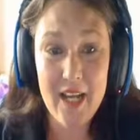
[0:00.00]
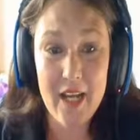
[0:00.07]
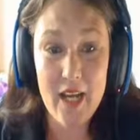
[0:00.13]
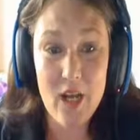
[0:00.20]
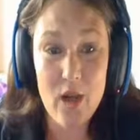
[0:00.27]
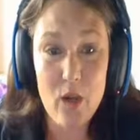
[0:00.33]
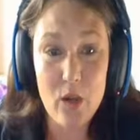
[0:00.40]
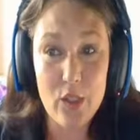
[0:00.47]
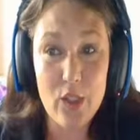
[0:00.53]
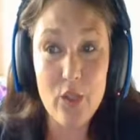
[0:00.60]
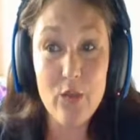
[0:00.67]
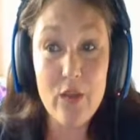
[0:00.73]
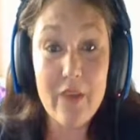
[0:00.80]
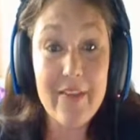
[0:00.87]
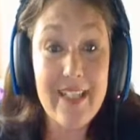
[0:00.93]
Now,
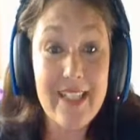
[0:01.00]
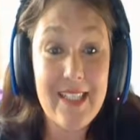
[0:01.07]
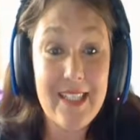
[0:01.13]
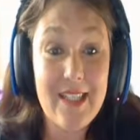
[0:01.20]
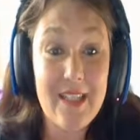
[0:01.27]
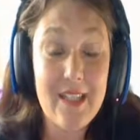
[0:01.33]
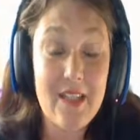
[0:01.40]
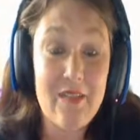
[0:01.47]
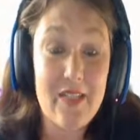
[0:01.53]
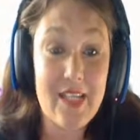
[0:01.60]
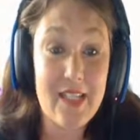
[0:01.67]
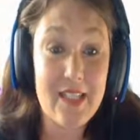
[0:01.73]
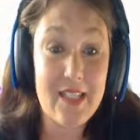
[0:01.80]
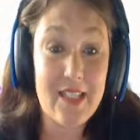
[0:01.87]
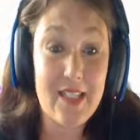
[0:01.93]
you never get to see Seven
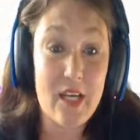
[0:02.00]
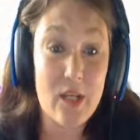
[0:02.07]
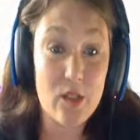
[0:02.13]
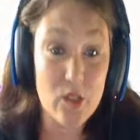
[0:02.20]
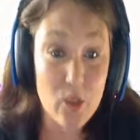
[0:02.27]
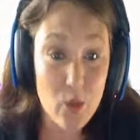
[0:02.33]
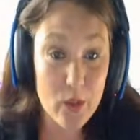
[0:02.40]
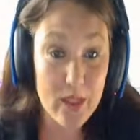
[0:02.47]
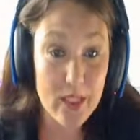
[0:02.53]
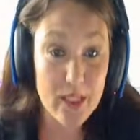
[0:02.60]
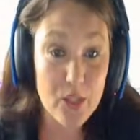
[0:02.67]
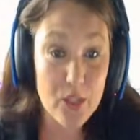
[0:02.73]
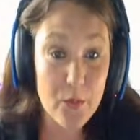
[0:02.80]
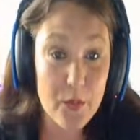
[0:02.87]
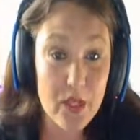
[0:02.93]
Days to Die on
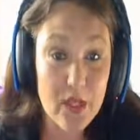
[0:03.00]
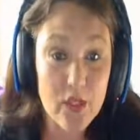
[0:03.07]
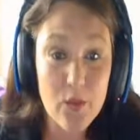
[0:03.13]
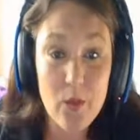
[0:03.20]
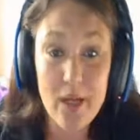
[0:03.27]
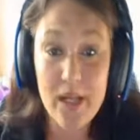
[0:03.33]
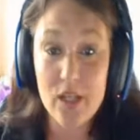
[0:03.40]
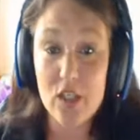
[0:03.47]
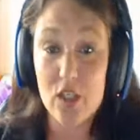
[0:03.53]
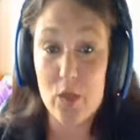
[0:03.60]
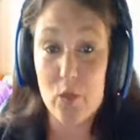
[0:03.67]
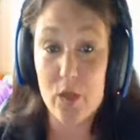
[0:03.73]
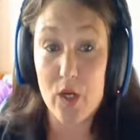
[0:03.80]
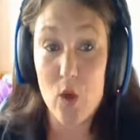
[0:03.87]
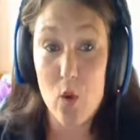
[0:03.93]
Twitch because we actually
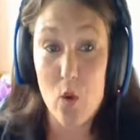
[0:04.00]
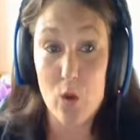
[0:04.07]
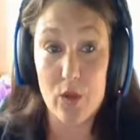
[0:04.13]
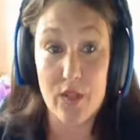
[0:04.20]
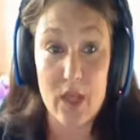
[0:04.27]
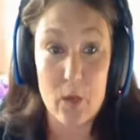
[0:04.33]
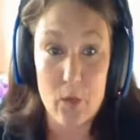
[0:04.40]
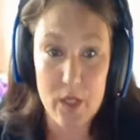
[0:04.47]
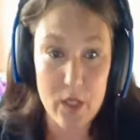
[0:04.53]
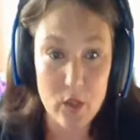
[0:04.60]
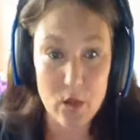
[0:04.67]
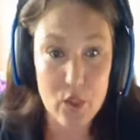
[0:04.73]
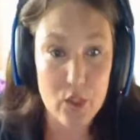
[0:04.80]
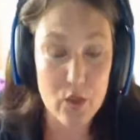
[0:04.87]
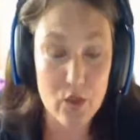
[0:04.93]
record that. We
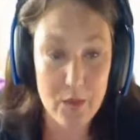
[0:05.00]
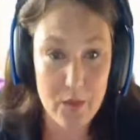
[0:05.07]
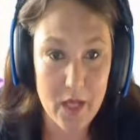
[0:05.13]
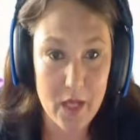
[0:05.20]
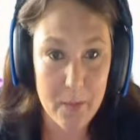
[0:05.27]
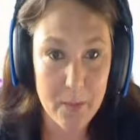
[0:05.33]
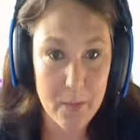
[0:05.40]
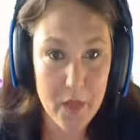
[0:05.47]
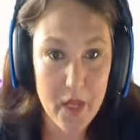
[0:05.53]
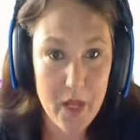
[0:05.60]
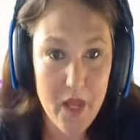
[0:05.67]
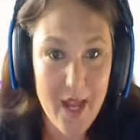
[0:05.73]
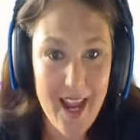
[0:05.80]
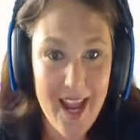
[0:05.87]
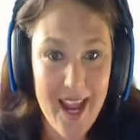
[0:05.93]
don't stream that.
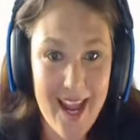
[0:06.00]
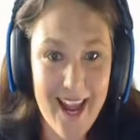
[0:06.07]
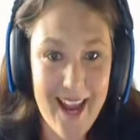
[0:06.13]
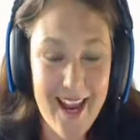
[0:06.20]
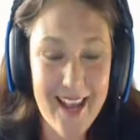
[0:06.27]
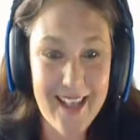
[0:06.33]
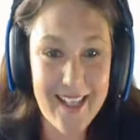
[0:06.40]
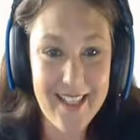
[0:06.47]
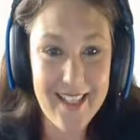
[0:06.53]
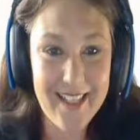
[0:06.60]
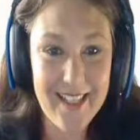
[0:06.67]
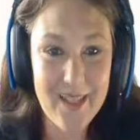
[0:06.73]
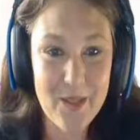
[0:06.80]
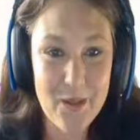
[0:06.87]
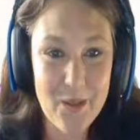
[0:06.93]

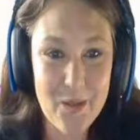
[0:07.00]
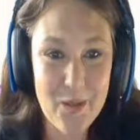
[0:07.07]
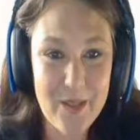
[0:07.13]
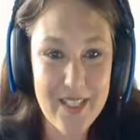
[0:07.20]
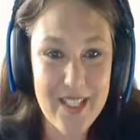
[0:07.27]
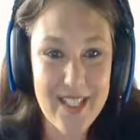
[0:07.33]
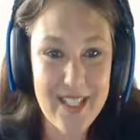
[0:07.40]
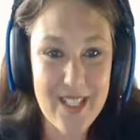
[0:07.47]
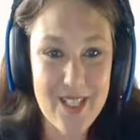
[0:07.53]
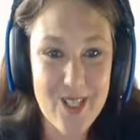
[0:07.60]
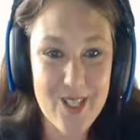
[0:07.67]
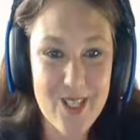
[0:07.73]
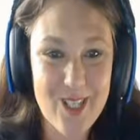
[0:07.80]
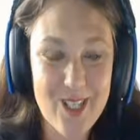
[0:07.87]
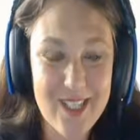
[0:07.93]
And my
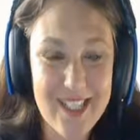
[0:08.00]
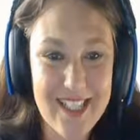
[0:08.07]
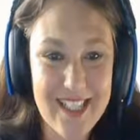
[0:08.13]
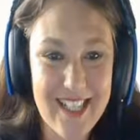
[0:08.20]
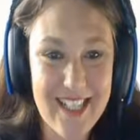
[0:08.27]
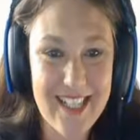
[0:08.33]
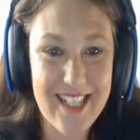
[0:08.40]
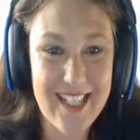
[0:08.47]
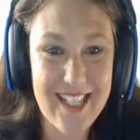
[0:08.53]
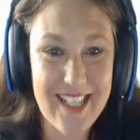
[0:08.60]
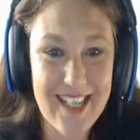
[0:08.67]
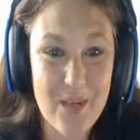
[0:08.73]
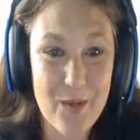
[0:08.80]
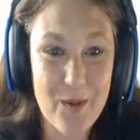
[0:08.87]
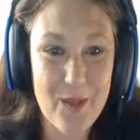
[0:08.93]
sister decided
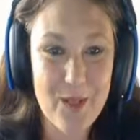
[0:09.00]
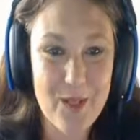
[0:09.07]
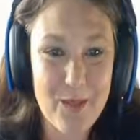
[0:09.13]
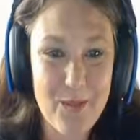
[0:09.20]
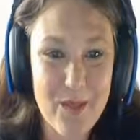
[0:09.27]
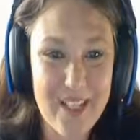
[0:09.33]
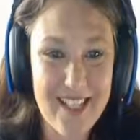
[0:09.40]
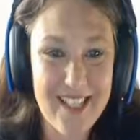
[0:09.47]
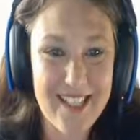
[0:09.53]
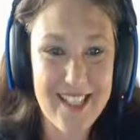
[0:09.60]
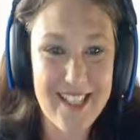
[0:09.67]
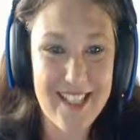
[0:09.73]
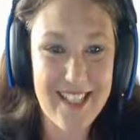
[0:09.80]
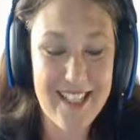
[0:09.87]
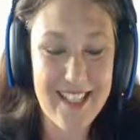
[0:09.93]
that we were going to play this
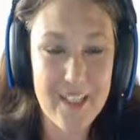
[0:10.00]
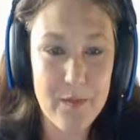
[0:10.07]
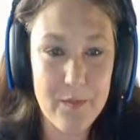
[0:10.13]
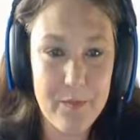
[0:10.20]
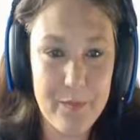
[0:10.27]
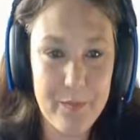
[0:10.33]
thing